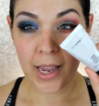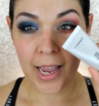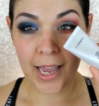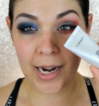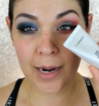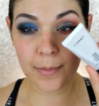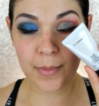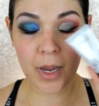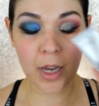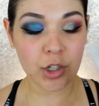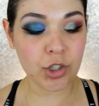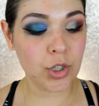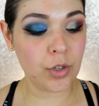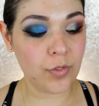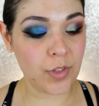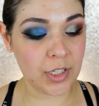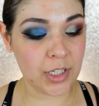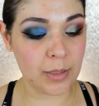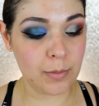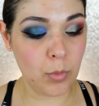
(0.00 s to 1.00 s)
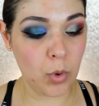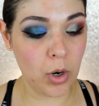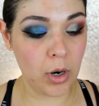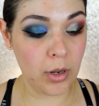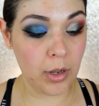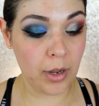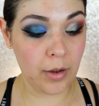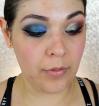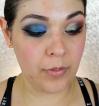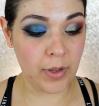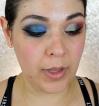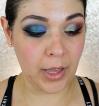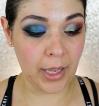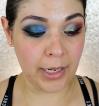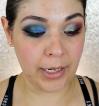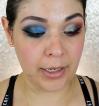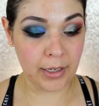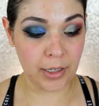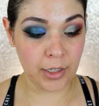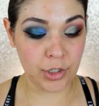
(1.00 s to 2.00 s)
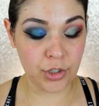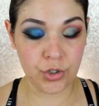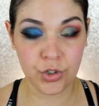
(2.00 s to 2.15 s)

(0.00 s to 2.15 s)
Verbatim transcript: and I'm not sure if this is more of a like